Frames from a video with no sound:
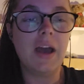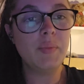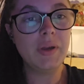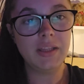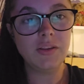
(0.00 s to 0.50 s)
I
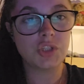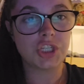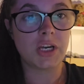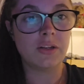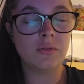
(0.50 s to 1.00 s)
began the
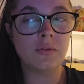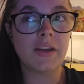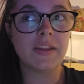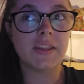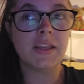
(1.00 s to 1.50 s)
channel,
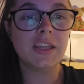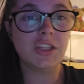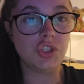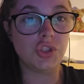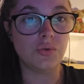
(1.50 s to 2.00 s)
I think
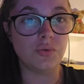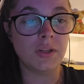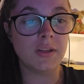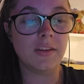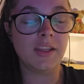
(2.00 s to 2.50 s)
in
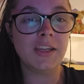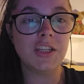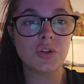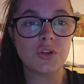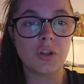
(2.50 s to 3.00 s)
June. Then I
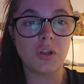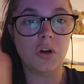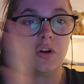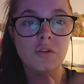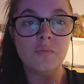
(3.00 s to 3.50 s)
took a
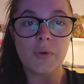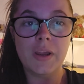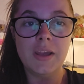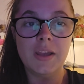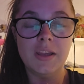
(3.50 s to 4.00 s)
long
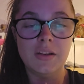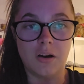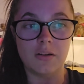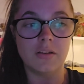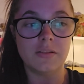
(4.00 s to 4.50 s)
break in
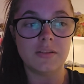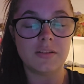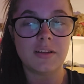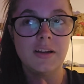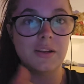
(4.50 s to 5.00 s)
August.